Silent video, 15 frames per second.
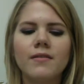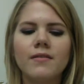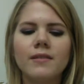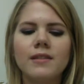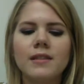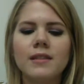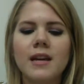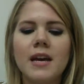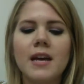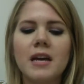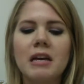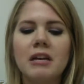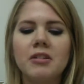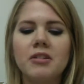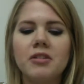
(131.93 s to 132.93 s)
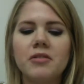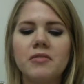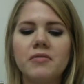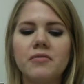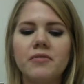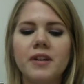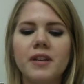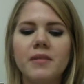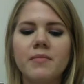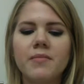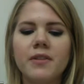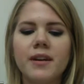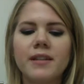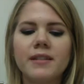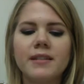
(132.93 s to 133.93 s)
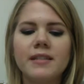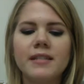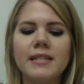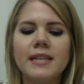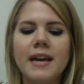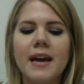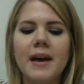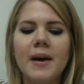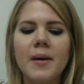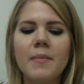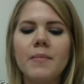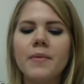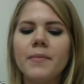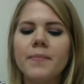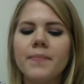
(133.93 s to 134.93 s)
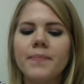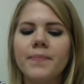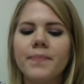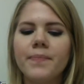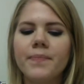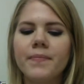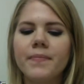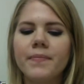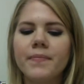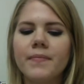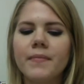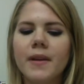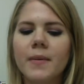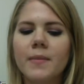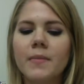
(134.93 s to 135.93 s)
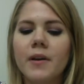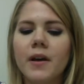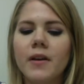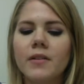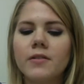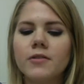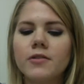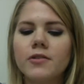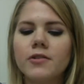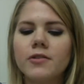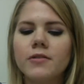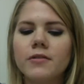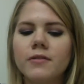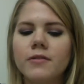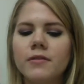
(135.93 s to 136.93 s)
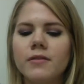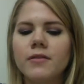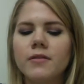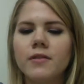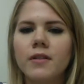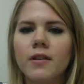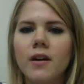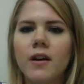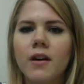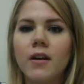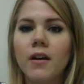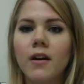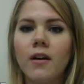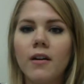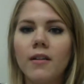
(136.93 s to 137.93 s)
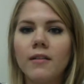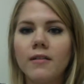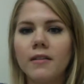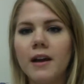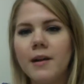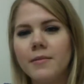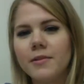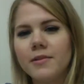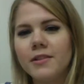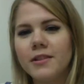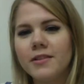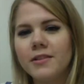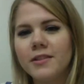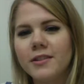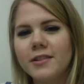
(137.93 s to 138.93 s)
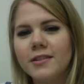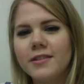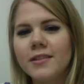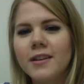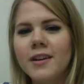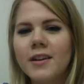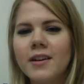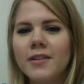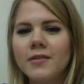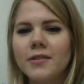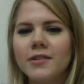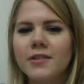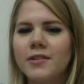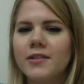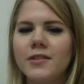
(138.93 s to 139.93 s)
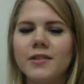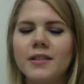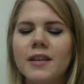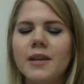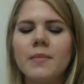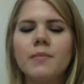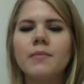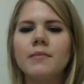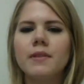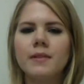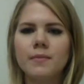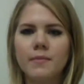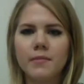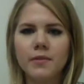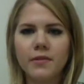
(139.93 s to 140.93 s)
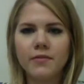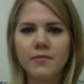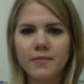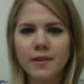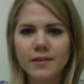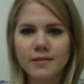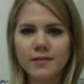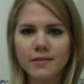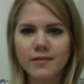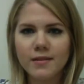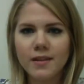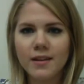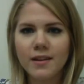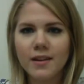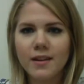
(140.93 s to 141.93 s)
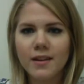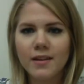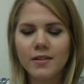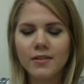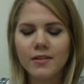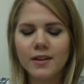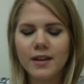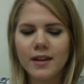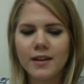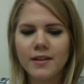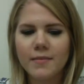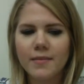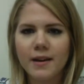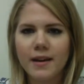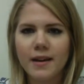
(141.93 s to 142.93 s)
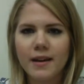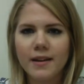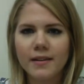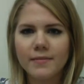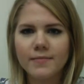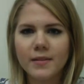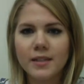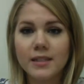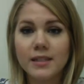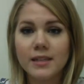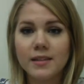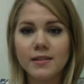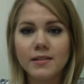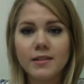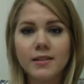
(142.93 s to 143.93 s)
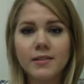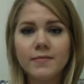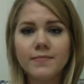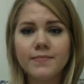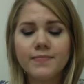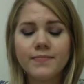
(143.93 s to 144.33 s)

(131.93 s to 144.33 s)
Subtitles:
slash, ring, press, and dab, and punch are all Lobbin gestures, which is just movements created by a dancer.